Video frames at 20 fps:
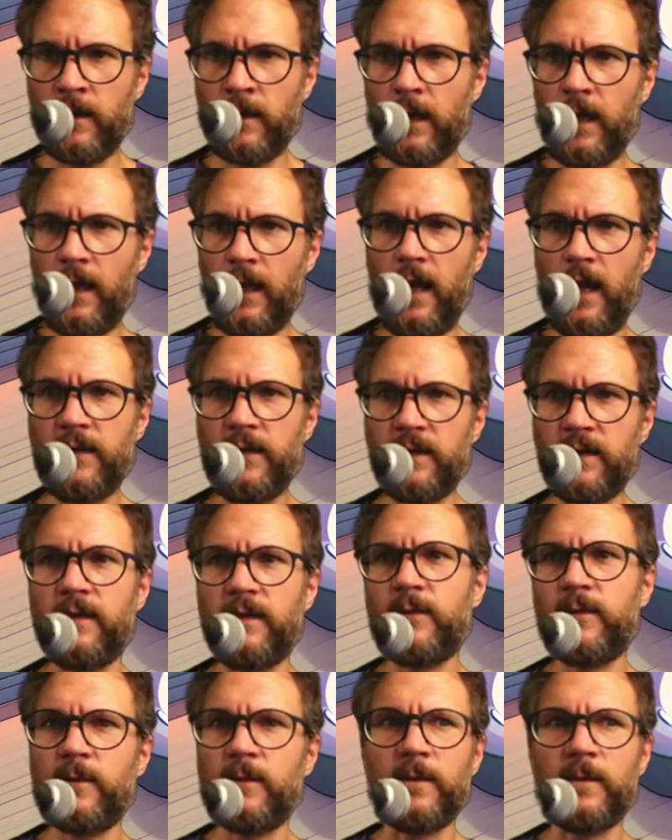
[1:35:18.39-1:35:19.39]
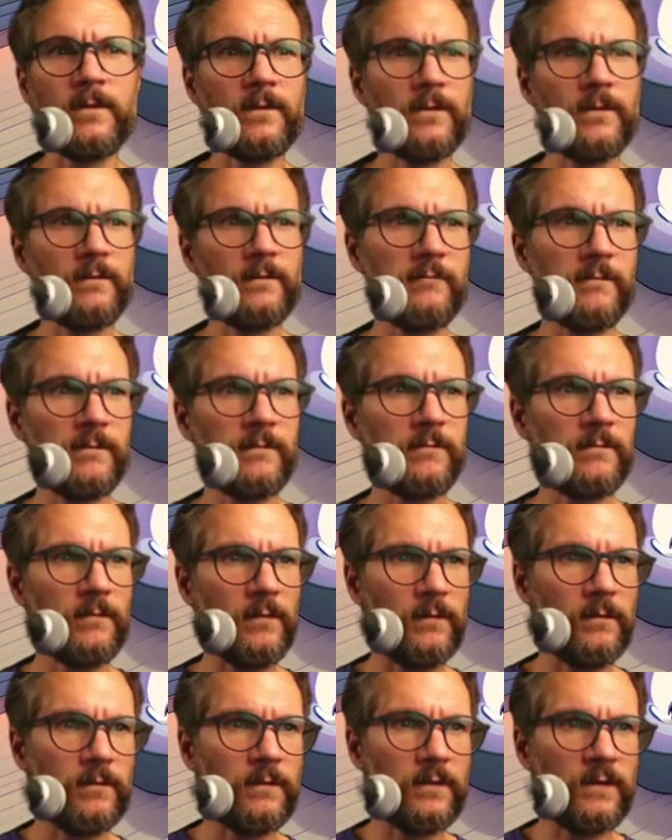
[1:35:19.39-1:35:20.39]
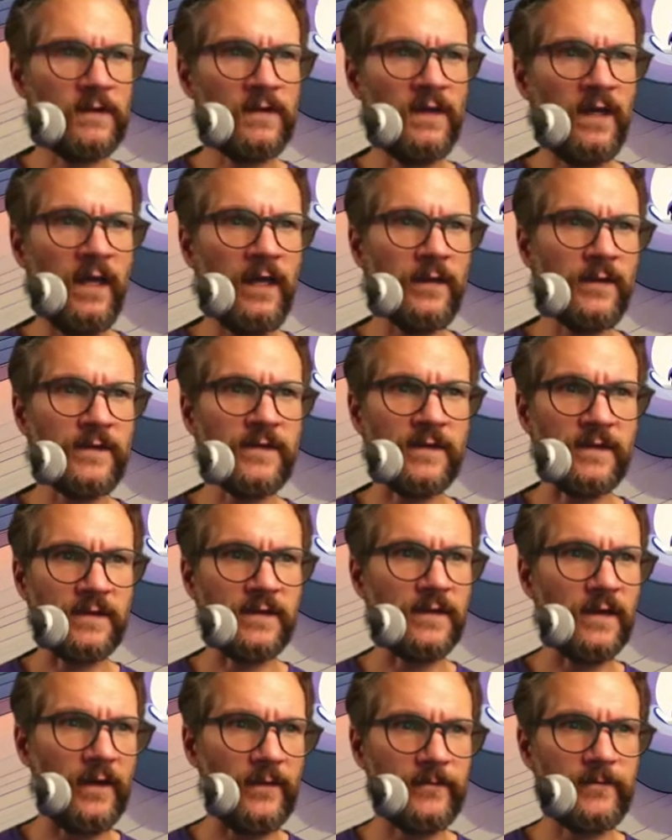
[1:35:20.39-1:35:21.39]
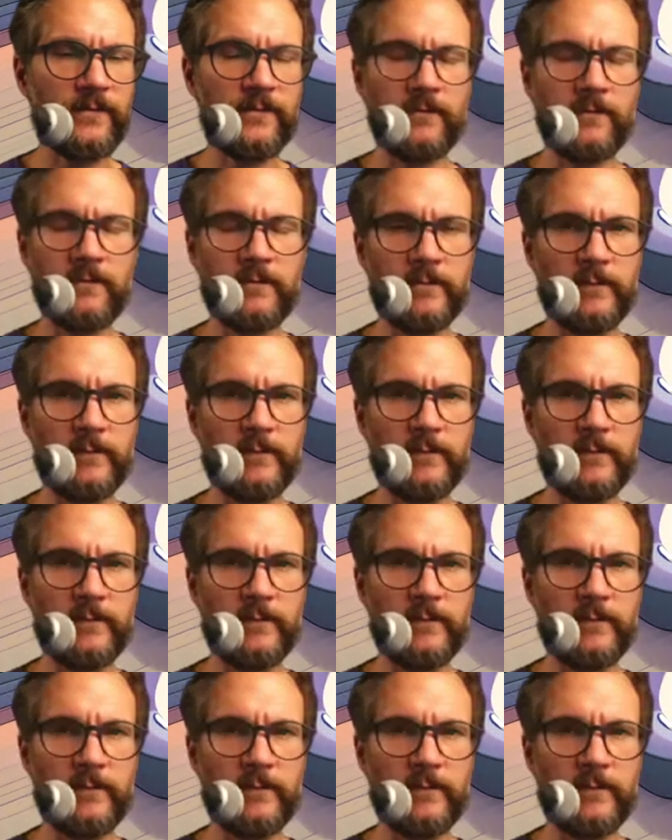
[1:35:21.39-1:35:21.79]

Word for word: how to do scales and stuff.